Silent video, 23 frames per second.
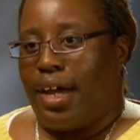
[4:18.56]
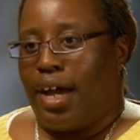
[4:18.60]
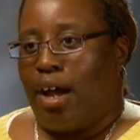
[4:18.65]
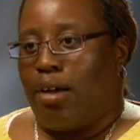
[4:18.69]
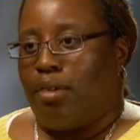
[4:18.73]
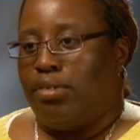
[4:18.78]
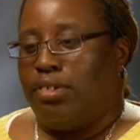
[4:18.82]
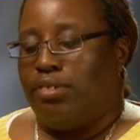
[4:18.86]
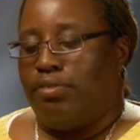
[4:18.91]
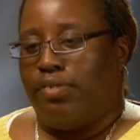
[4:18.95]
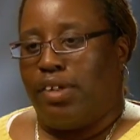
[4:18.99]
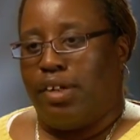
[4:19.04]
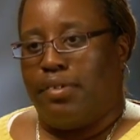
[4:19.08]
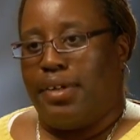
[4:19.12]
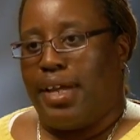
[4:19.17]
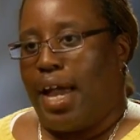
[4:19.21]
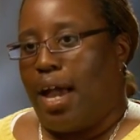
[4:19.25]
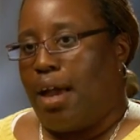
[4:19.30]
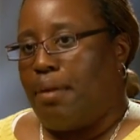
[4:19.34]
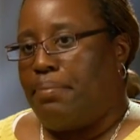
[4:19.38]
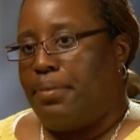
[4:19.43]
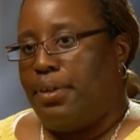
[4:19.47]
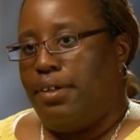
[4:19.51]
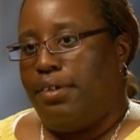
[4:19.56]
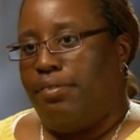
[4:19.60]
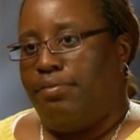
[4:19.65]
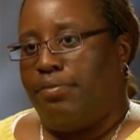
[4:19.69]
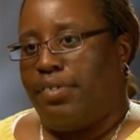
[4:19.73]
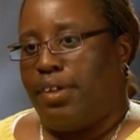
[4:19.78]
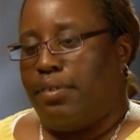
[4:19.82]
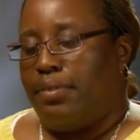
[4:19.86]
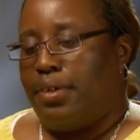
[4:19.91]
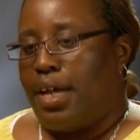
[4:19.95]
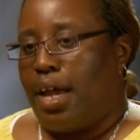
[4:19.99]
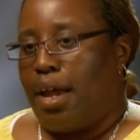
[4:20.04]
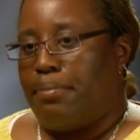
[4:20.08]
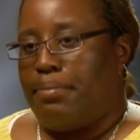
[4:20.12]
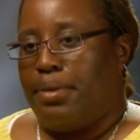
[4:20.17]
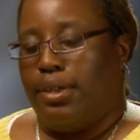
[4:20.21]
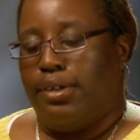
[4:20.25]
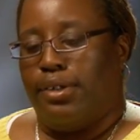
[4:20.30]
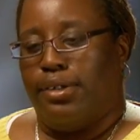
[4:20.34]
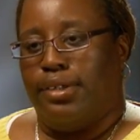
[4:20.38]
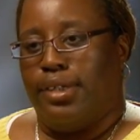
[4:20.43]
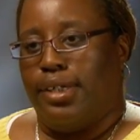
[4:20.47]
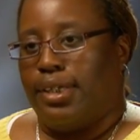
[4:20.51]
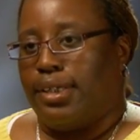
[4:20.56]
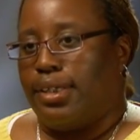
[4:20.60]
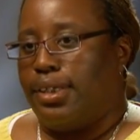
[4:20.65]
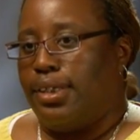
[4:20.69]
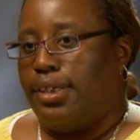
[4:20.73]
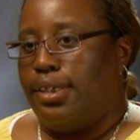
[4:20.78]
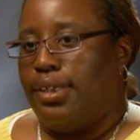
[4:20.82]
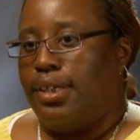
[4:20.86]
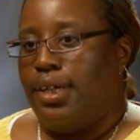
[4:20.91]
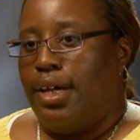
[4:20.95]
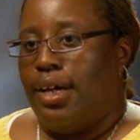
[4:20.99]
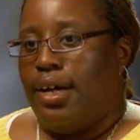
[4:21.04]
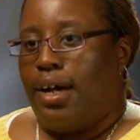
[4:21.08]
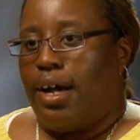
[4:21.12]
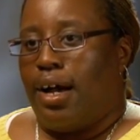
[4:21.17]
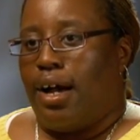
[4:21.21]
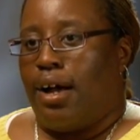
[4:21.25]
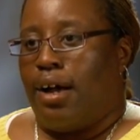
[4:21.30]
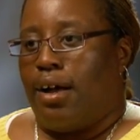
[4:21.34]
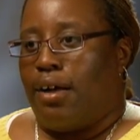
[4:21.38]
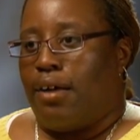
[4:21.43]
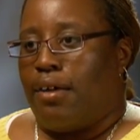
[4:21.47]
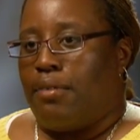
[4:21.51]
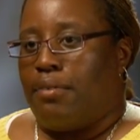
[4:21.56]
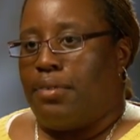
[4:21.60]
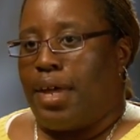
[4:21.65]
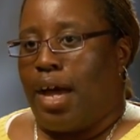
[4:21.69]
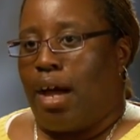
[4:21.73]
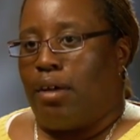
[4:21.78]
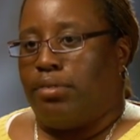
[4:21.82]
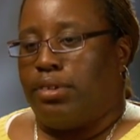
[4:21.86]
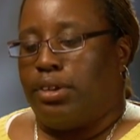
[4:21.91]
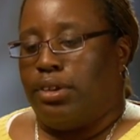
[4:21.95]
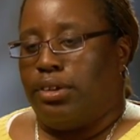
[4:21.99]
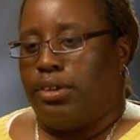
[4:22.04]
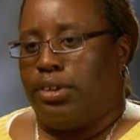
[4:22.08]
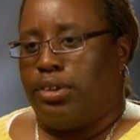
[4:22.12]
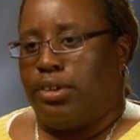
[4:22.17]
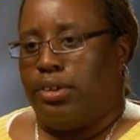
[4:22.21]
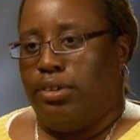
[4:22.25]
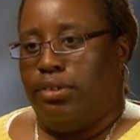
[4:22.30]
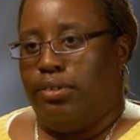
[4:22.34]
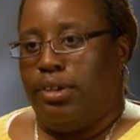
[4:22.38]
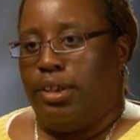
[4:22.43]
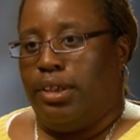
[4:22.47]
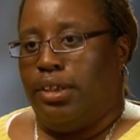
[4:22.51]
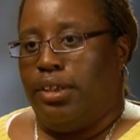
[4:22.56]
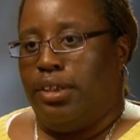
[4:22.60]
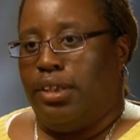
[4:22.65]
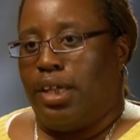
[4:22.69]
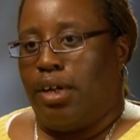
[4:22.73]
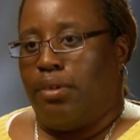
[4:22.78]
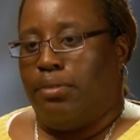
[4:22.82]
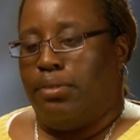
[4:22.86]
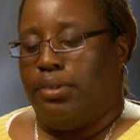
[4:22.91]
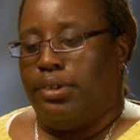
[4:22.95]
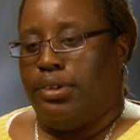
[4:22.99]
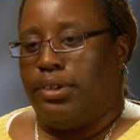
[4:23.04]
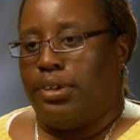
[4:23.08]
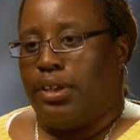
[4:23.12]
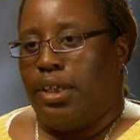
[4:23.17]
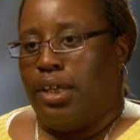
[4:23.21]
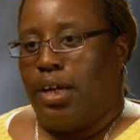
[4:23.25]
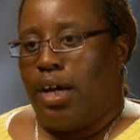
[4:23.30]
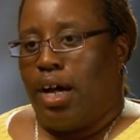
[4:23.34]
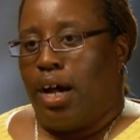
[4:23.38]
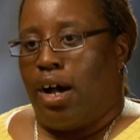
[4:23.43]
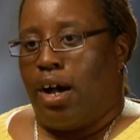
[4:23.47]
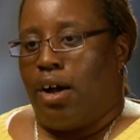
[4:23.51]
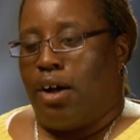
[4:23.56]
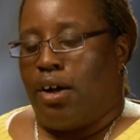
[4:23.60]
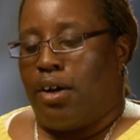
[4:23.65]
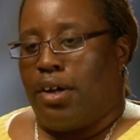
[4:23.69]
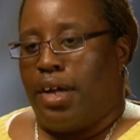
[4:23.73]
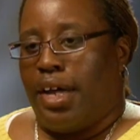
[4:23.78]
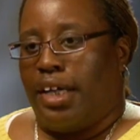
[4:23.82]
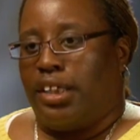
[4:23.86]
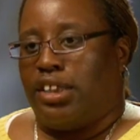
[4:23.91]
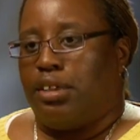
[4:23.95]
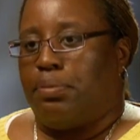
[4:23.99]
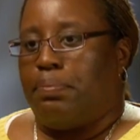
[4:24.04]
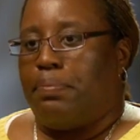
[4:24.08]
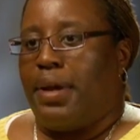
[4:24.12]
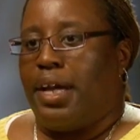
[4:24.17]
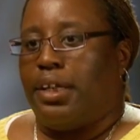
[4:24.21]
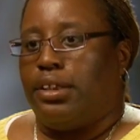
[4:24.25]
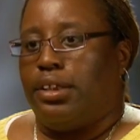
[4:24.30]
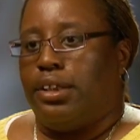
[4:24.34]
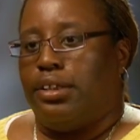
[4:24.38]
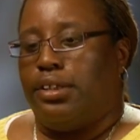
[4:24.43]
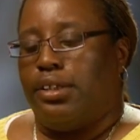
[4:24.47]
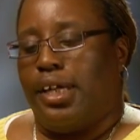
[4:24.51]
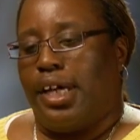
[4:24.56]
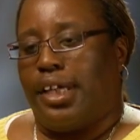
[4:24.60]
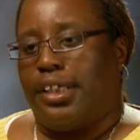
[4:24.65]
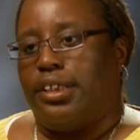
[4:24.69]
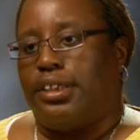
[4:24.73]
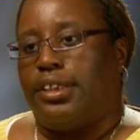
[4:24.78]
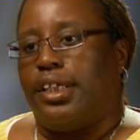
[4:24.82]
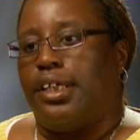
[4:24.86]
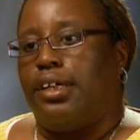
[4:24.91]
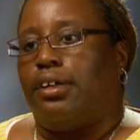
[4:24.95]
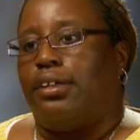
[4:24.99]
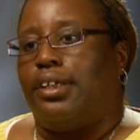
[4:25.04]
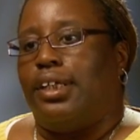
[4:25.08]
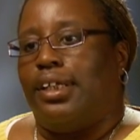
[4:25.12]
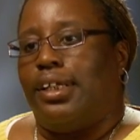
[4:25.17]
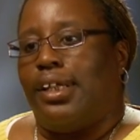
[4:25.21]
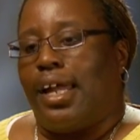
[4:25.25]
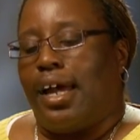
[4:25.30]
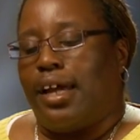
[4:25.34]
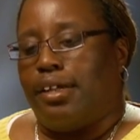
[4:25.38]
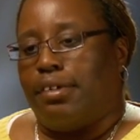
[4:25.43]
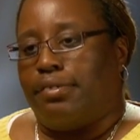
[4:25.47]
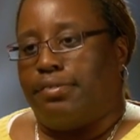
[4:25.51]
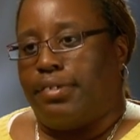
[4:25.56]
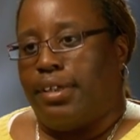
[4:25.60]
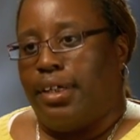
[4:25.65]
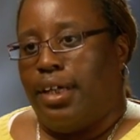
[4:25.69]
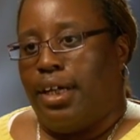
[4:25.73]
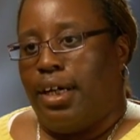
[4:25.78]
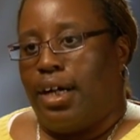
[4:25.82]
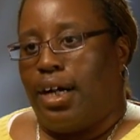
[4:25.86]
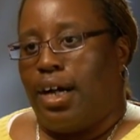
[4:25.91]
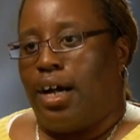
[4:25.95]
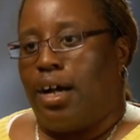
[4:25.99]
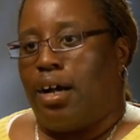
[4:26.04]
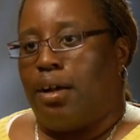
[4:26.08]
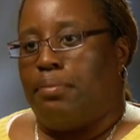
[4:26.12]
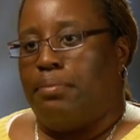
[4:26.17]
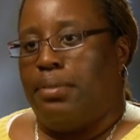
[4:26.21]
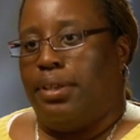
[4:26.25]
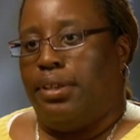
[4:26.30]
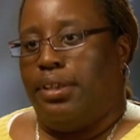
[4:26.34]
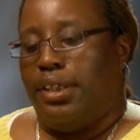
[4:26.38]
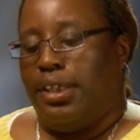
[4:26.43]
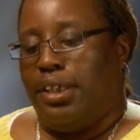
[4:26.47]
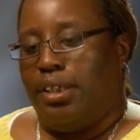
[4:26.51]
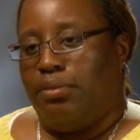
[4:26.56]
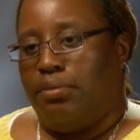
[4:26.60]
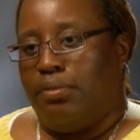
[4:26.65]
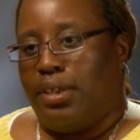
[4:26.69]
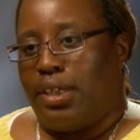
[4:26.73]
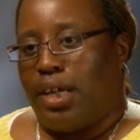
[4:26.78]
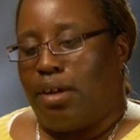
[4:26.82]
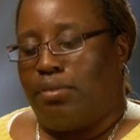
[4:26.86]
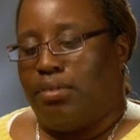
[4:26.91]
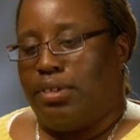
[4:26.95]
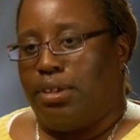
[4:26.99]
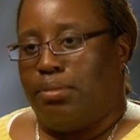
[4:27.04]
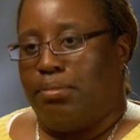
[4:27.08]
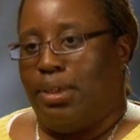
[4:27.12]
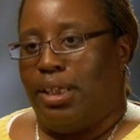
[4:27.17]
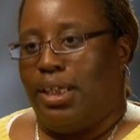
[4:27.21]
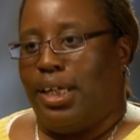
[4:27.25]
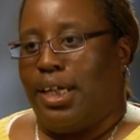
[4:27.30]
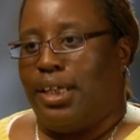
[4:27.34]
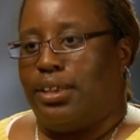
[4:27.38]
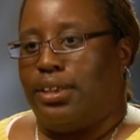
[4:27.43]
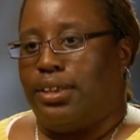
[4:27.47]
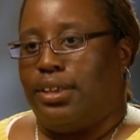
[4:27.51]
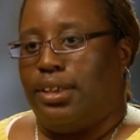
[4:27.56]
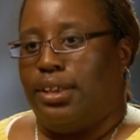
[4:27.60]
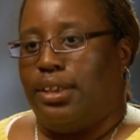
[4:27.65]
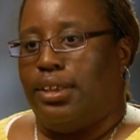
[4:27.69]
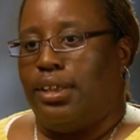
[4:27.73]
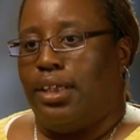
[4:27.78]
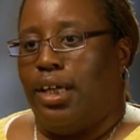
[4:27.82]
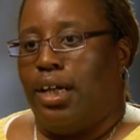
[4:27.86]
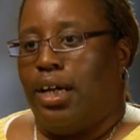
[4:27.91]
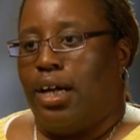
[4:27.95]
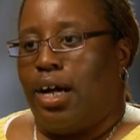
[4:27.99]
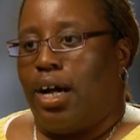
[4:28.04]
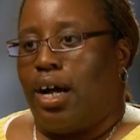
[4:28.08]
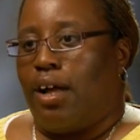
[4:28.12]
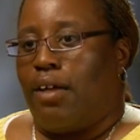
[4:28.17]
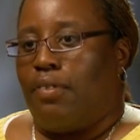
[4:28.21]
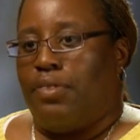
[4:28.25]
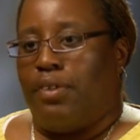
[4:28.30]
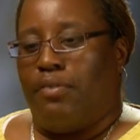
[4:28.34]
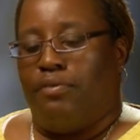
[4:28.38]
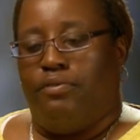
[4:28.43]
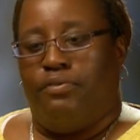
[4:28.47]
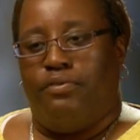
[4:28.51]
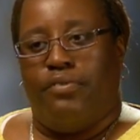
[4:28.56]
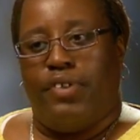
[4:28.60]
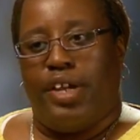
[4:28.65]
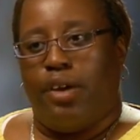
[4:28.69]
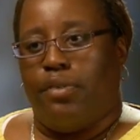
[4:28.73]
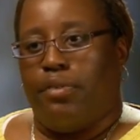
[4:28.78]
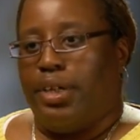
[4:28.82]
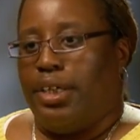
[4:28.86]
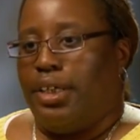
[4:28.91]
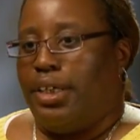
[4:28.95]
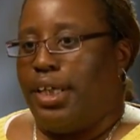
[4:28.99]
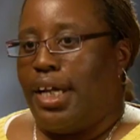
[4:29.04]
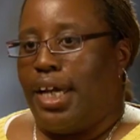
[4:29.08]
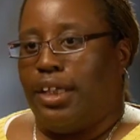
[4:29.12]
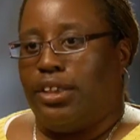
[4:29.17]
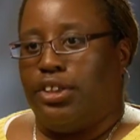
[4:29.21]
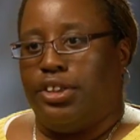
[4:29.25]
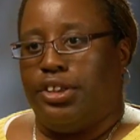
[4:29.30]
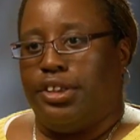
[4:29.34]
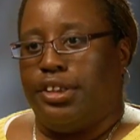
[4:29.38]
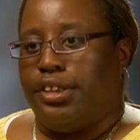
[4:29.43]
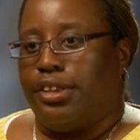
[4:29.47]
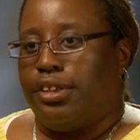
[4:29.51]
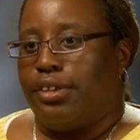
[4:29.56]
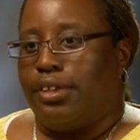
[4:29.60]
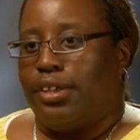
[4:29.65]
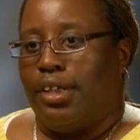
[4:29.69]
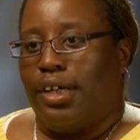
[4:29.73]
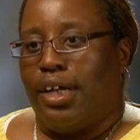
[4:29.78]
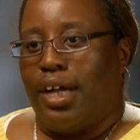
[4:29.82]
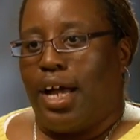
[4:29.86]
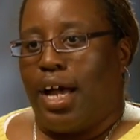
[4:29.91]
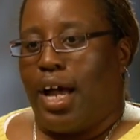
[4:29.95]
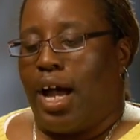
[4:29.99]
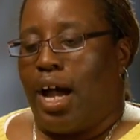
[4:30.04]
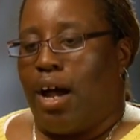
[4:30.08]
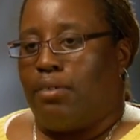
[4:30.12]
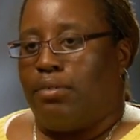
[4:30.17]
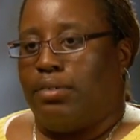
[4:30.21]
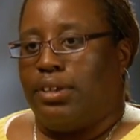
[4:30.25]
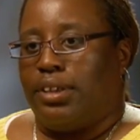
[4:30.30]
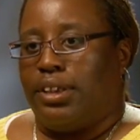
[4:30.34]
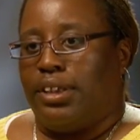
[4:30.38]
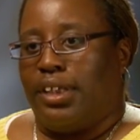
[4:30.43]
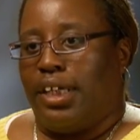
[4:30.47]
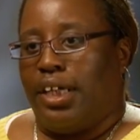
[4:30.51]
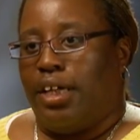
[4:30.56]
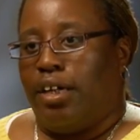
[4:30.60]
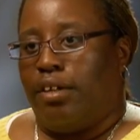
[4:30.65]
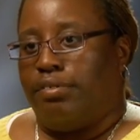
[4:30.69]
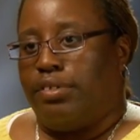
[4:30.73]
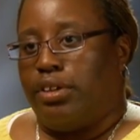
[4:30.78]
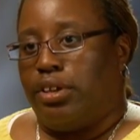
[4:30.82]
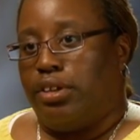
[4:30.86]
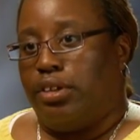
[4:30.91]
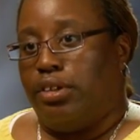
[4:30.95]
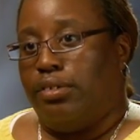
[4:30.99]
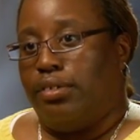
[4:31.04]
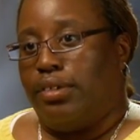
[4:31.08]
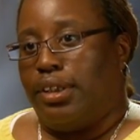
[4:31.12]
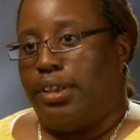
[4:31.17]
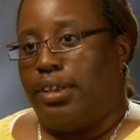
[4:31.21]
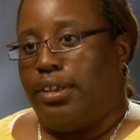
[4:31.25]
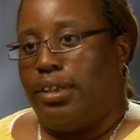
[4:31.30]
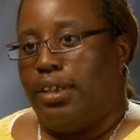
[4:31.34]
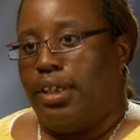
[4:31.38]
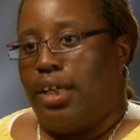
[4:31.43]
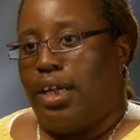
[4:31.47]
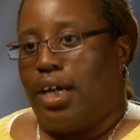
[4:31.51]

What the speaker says: I was very happy-go-lucky. I was a student that was expected to excel in life. But then when I was molested, the very next year, I was an F student.